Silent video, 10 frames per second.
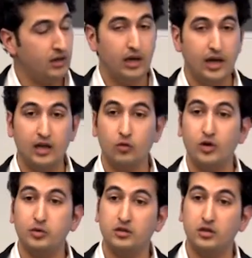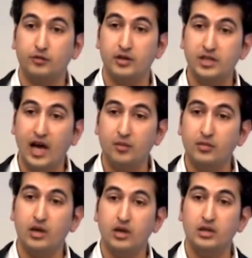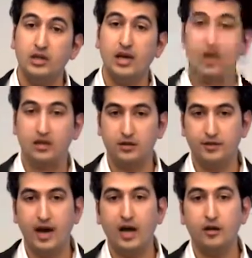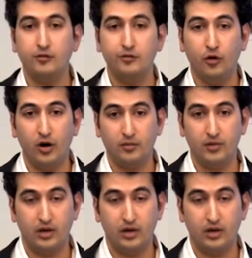And when plotted over time, the NDVI form